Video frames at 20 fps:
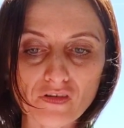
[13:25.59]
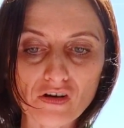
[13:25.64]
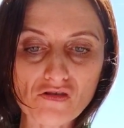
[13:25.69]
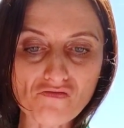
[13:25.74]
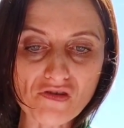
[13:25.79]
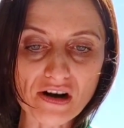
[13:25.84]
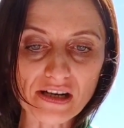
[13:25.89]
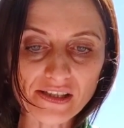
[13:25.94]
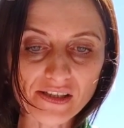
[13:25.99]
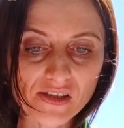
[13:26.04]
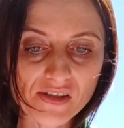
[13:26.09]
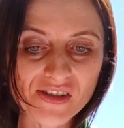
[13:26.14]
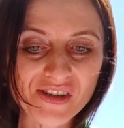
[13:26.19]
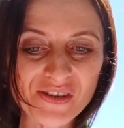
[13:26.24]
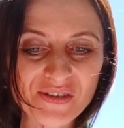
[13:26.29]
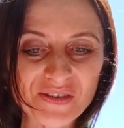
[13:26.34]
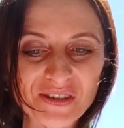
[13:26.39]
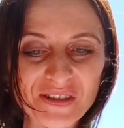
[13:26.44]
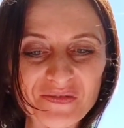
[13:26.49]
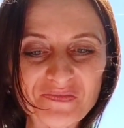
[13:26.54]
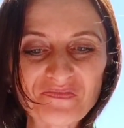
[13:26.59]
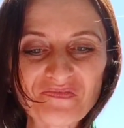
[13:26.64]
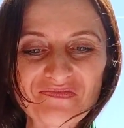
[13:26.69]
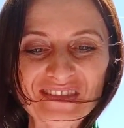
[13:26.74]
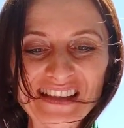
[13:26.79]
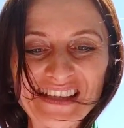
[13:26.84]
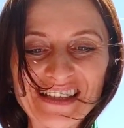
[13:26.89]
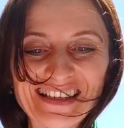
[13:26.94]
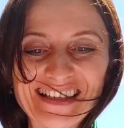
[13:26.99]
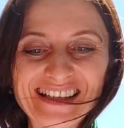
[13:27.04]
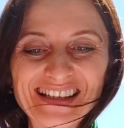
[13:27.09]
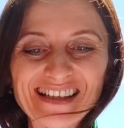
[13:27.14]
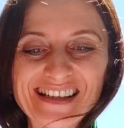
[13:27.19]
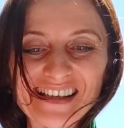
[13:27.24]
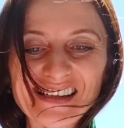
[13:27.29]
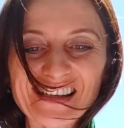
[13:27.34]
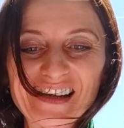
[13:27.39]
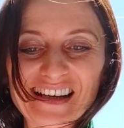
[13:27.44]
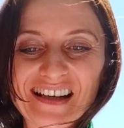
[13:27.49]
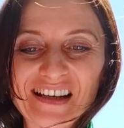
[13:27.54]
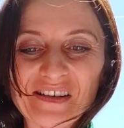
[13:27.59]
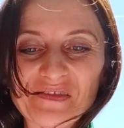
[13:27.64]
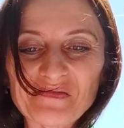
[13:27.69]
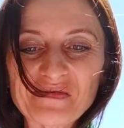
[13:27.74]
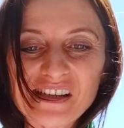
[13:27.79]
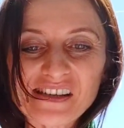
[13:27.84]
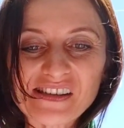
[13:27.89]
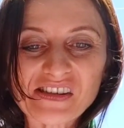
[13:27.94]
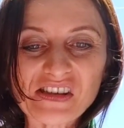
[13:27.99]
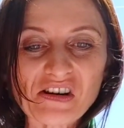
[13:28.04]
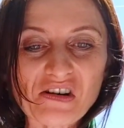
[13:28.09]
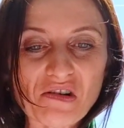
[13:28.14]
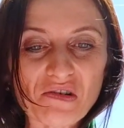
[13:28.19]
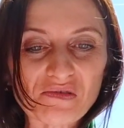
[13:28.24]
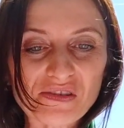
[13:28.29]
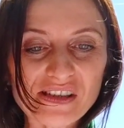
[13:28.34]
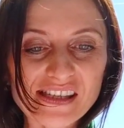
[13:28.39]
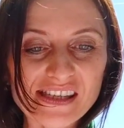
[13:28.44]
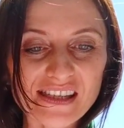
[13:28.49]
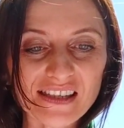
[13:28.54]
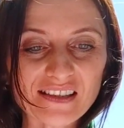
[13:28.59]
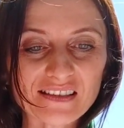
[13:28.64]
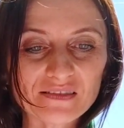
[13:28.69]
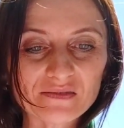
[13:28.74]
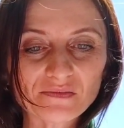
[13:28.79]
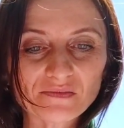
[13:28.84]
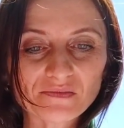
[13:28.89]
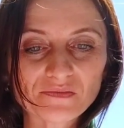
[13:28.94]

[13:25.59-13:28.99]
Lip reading: gratitude surrounding